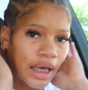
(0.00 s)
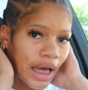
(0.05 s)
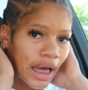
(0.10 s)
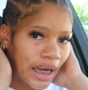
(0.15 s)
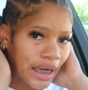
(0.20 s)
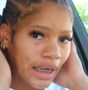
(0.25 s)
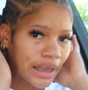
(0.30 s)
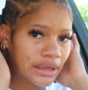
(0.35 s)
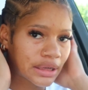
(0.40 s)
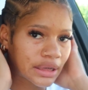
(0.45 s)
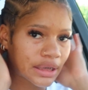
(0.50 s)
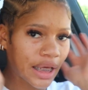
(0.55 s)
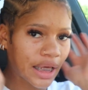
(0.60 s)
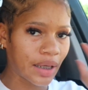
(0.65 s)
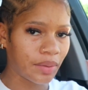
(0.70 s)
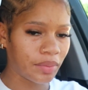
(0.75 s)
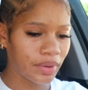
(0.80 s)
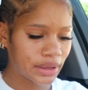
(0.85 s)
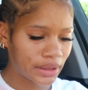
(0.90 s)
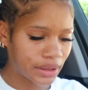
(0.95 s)
I got
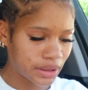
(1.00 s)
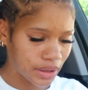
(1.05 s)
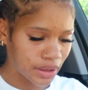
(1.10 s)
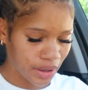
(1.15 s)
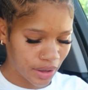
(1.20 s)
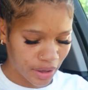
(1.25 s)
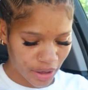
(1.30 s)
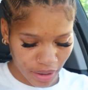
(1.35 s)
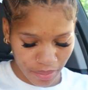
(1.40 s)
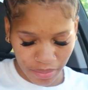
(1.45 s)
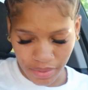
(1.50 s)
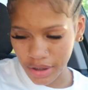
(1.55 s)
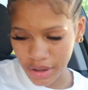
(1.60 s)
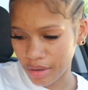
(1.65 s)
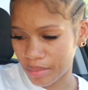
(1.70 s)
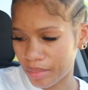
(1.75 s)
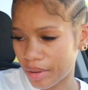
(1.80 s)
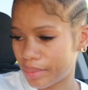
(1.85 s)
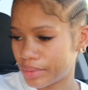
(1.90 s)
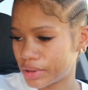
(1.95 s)
scammed into coming to
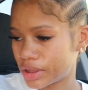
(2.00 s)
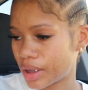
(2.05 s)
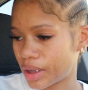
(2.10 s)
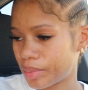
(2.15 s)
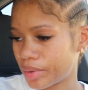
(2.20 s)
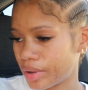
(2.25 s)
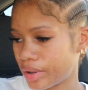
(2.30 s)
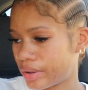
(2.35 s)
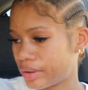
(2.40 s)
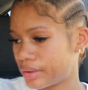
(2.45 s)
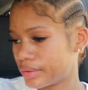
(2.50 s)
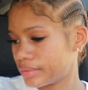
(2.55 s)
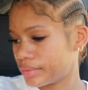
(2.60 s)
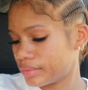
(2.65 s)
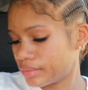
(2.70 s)
the barbershop, y'all.